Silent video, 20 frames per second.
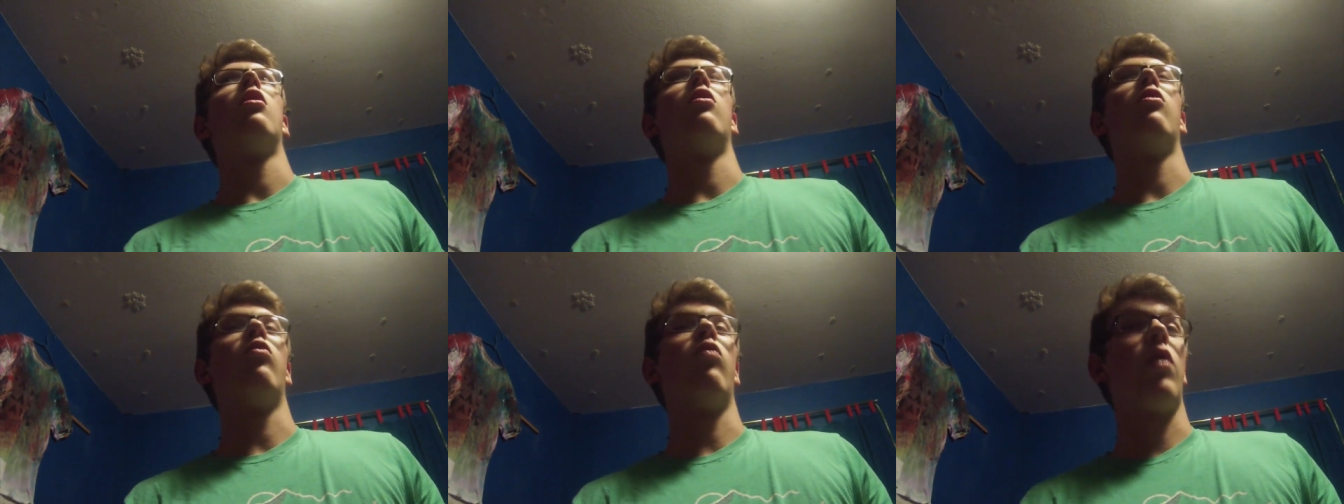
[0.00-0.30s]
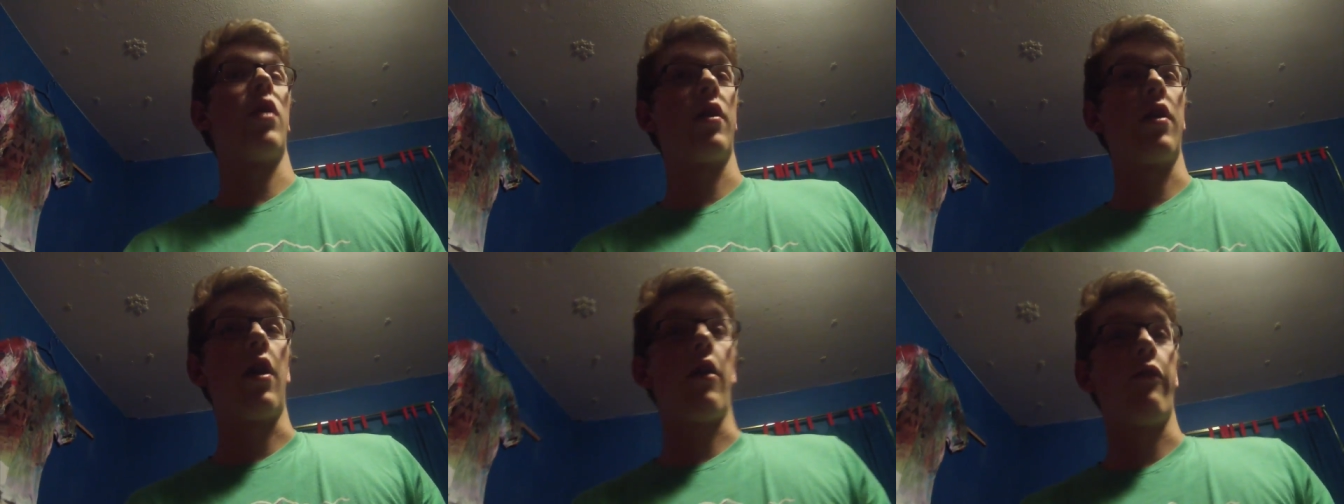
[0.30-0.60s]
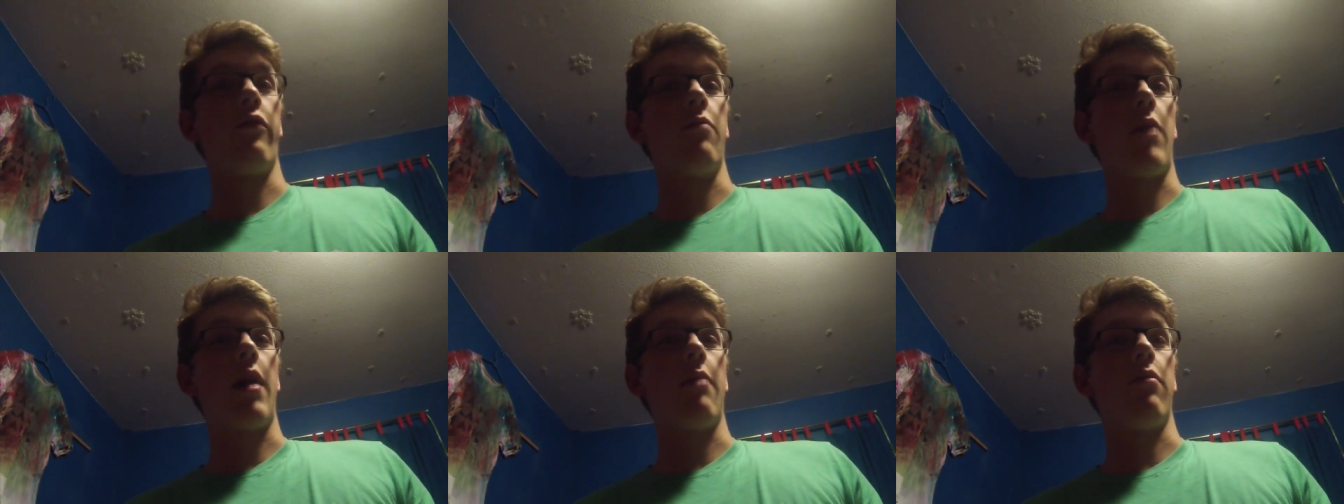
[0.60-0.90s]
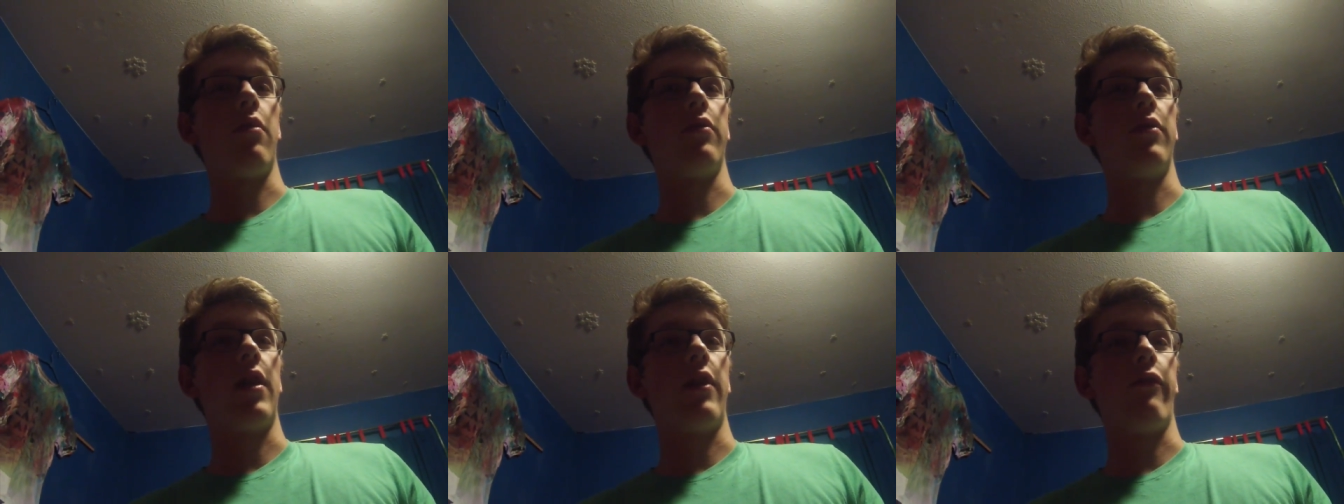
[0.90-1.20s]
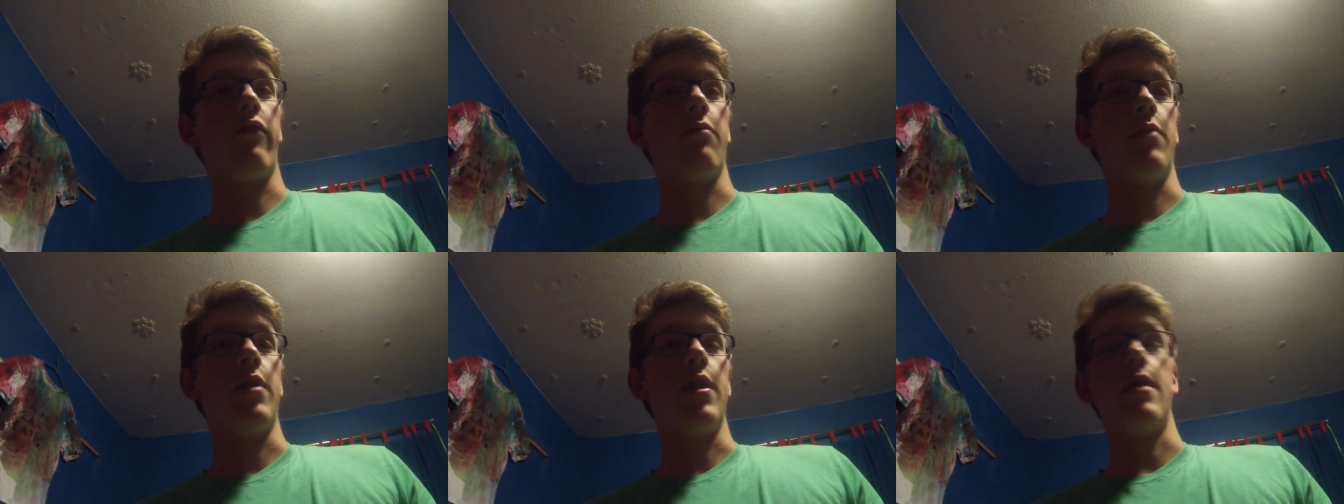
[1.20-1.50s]
what I got for my birthday
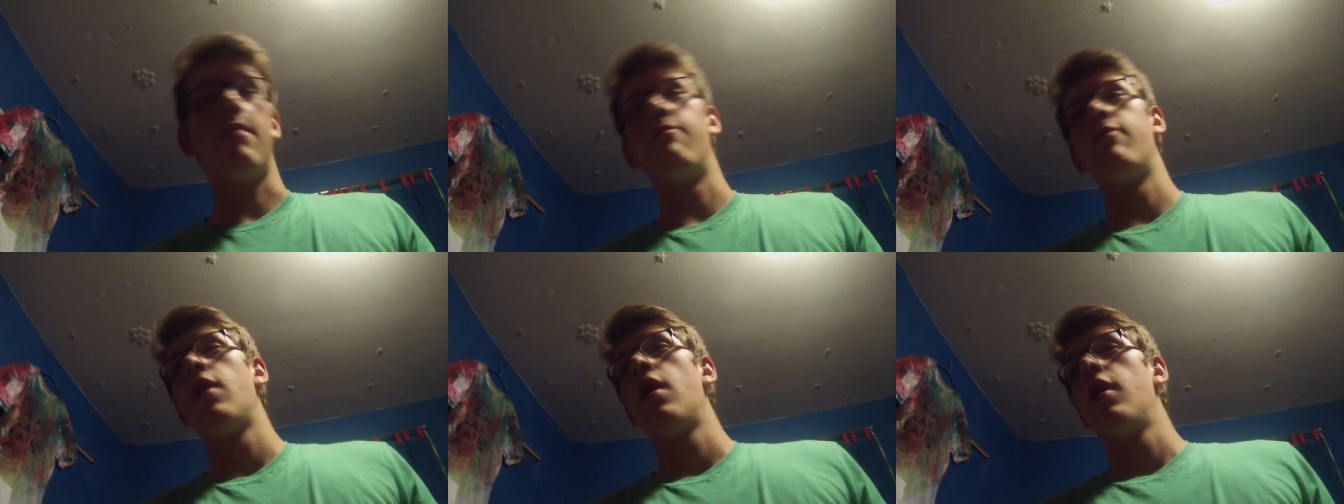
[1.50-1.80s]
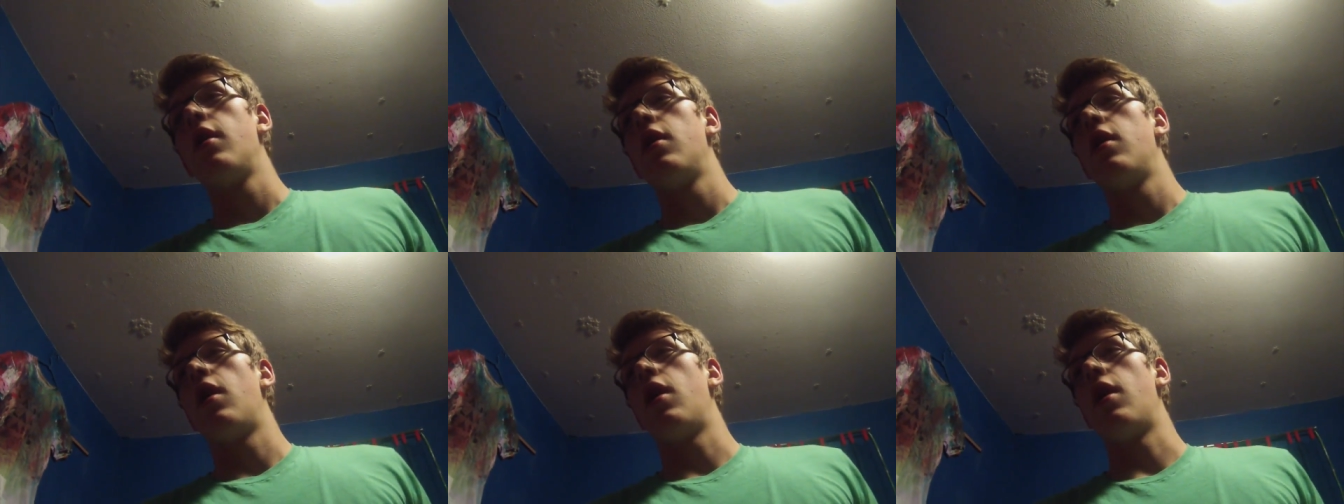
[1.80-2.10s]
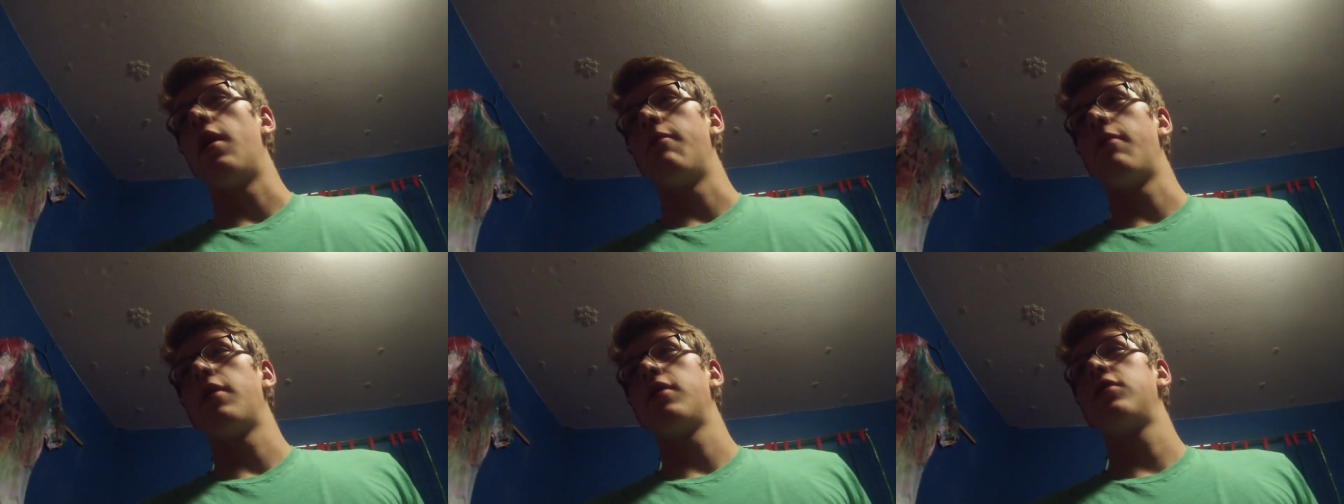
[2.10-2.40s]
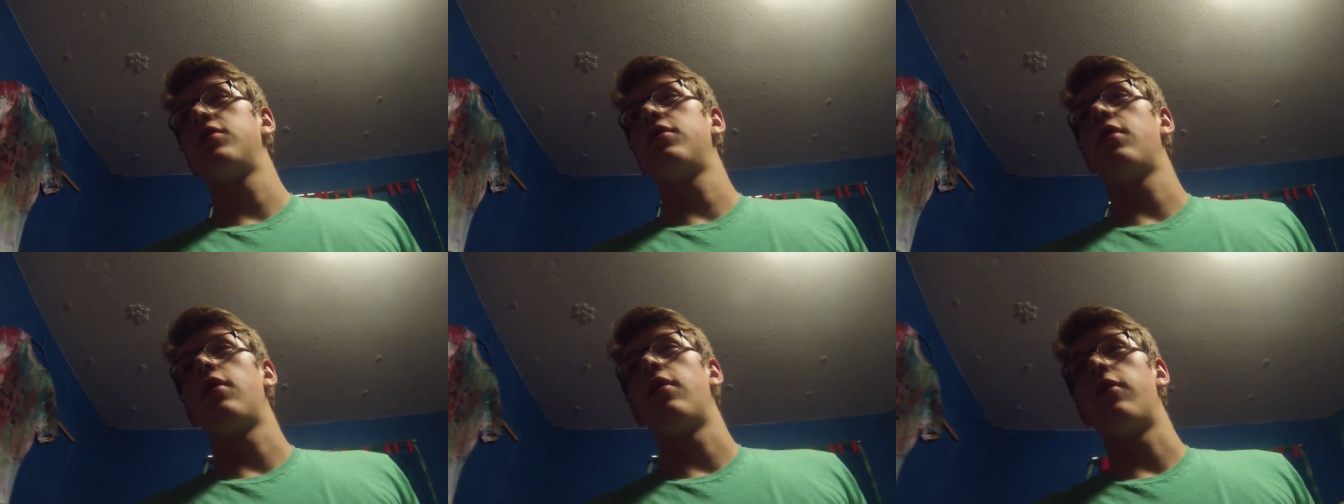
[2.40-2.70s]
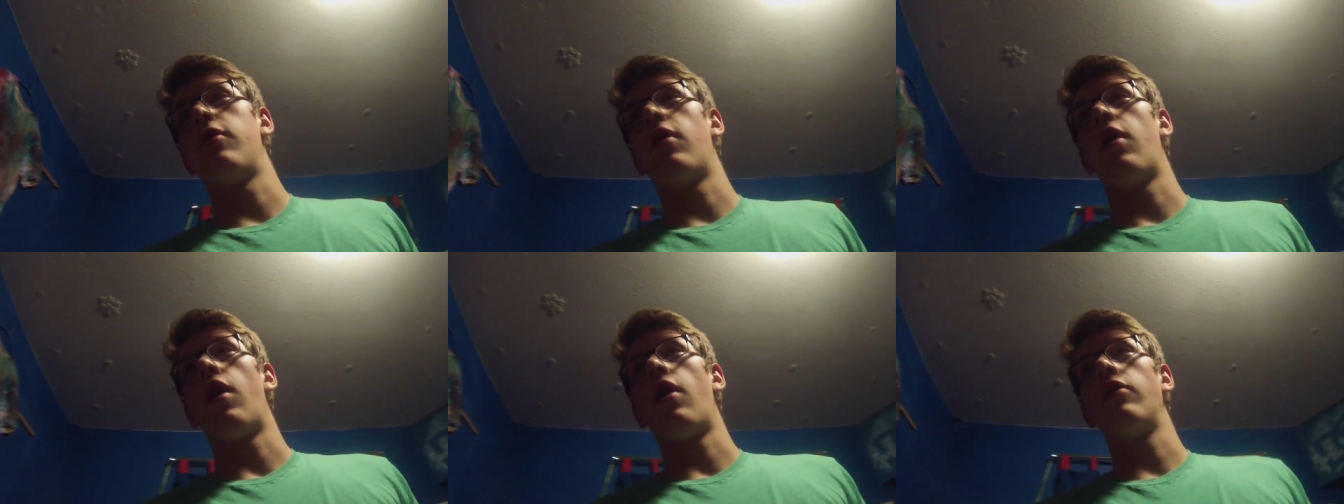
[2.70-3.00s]
from him.
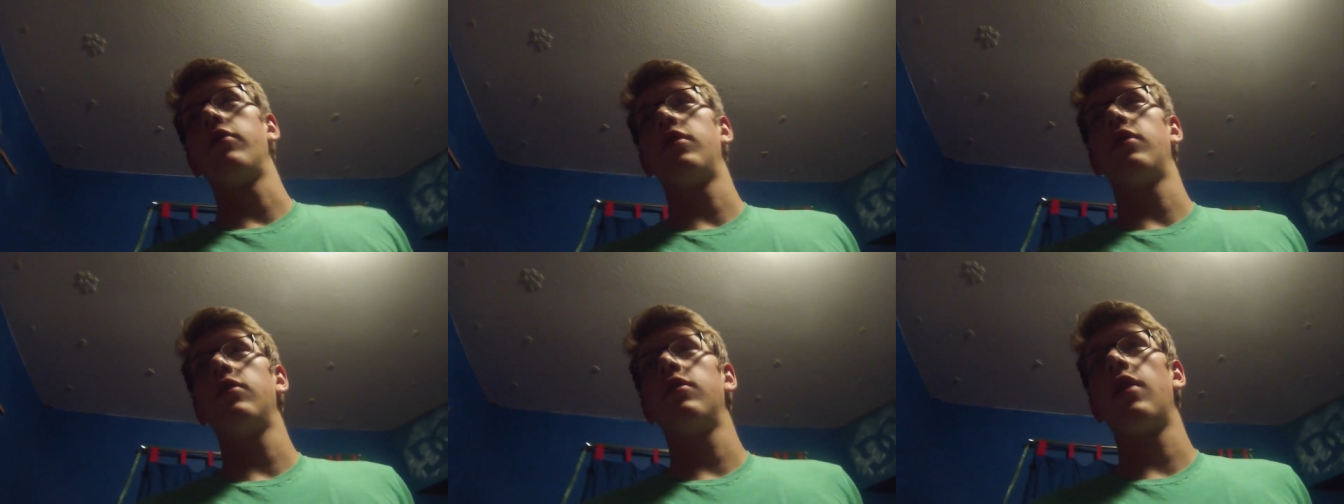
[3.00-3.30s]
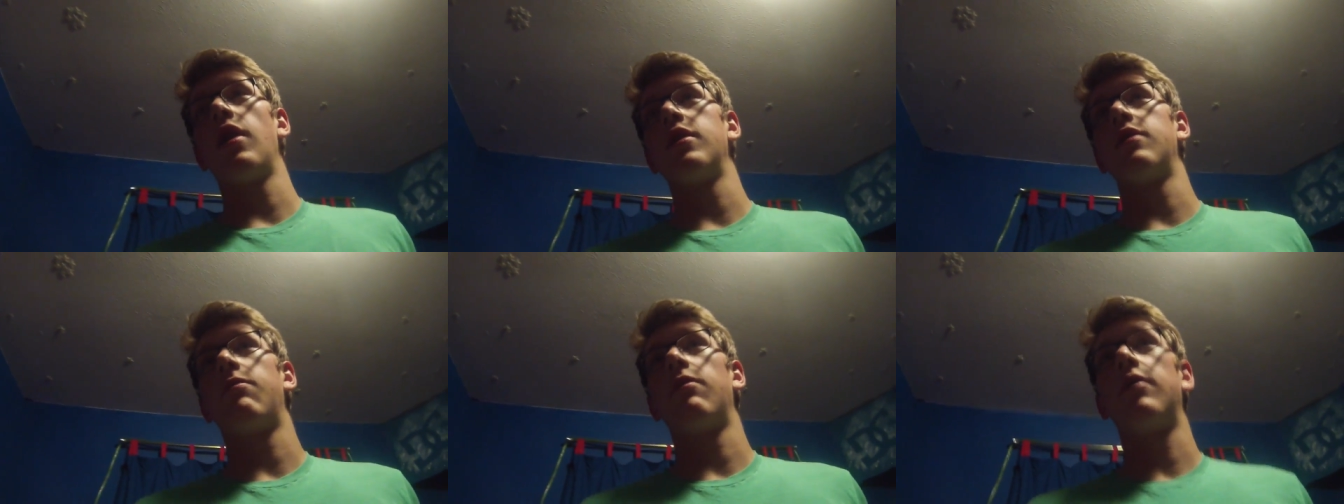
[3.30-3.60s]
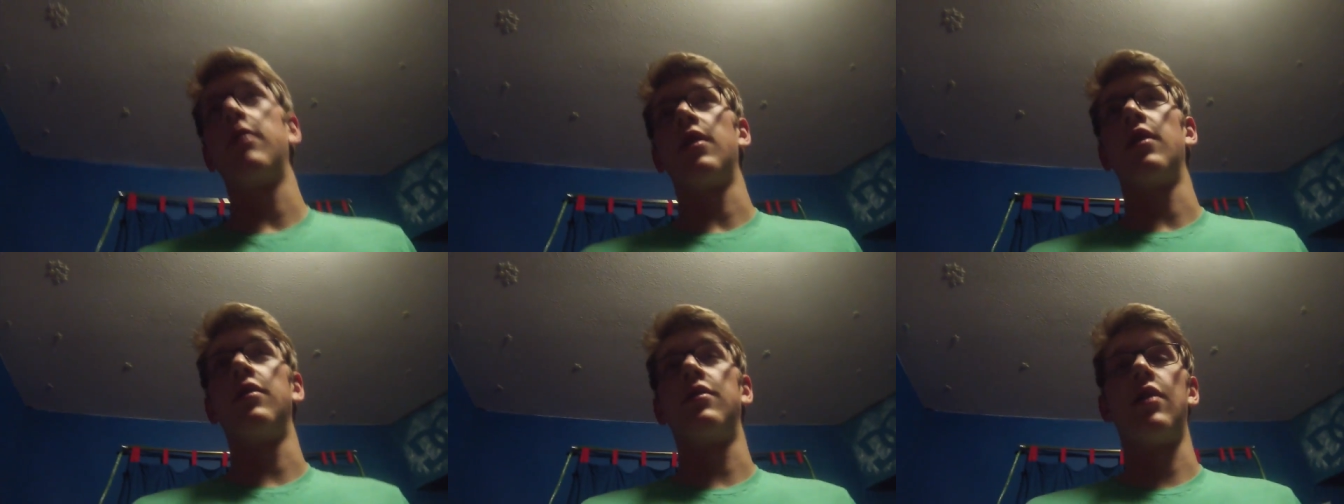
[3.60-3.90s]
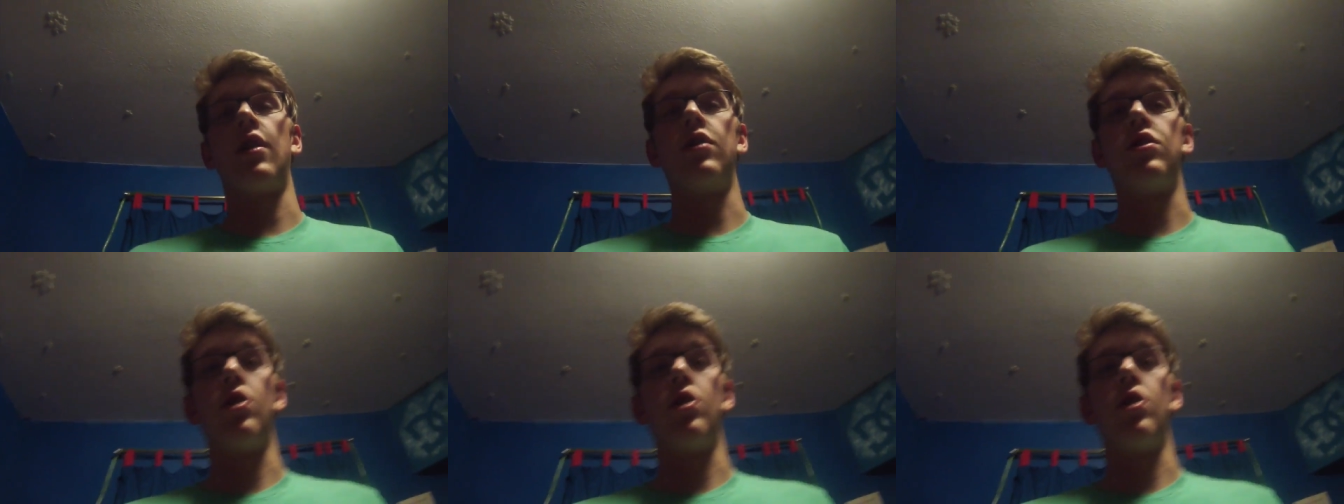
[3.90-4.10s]
So I'll tell you guys about the inside